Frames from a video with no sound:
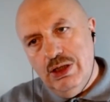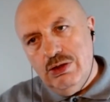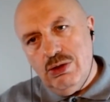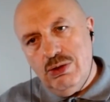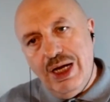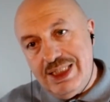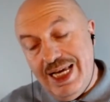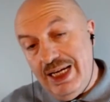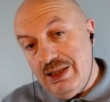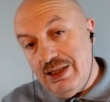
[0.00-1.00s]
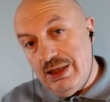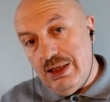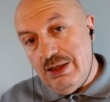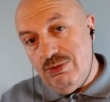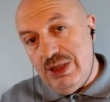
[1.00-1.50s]
So you are saying that
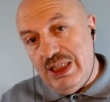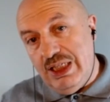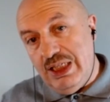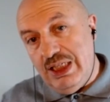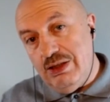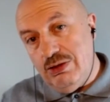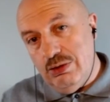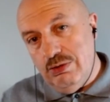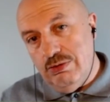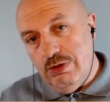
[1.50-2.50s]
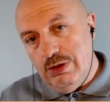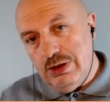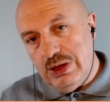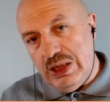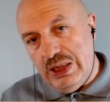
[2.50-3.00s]
we need
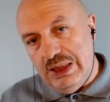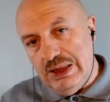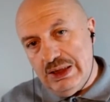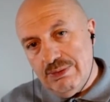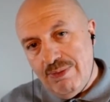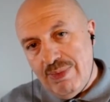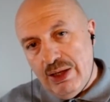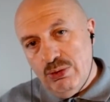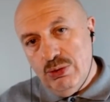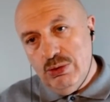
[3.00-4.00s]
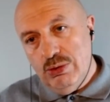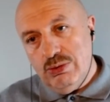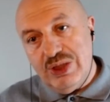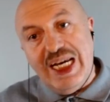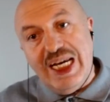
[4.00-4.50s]
universities who
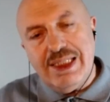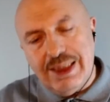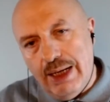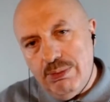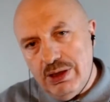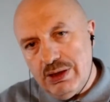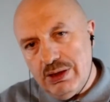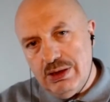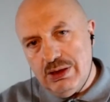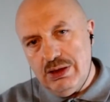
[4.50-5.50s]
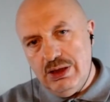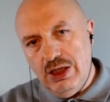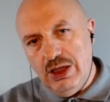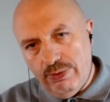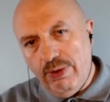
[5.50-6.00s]
reestablishes the
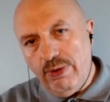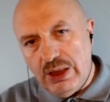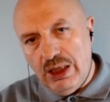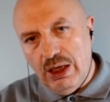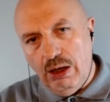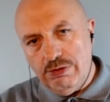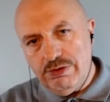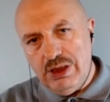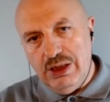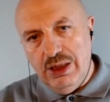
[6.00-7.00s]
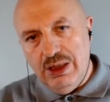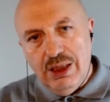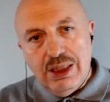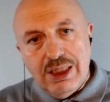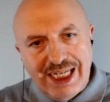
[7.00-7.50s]
authority of the
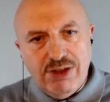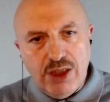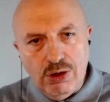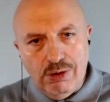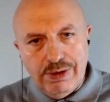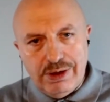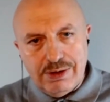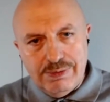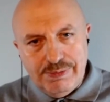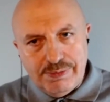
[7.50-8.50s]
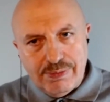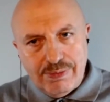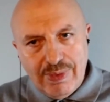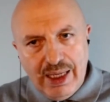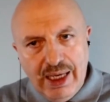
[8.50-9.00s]
given knowledge
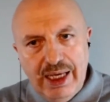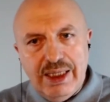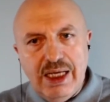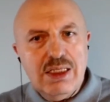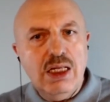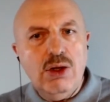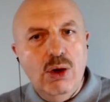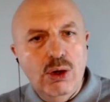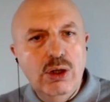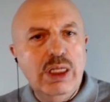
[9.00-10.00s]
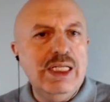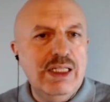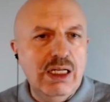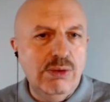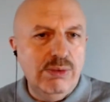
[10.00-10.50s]
and does not only
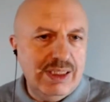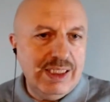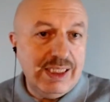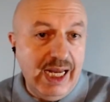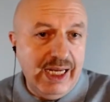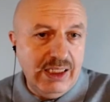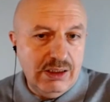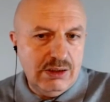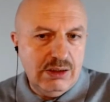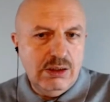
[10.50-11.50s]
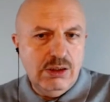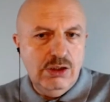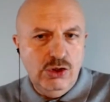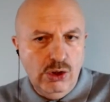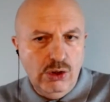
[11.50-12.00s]
deal with the gained
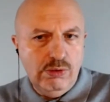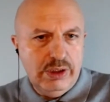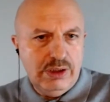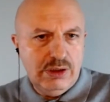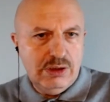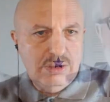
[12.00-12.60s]
knowledge.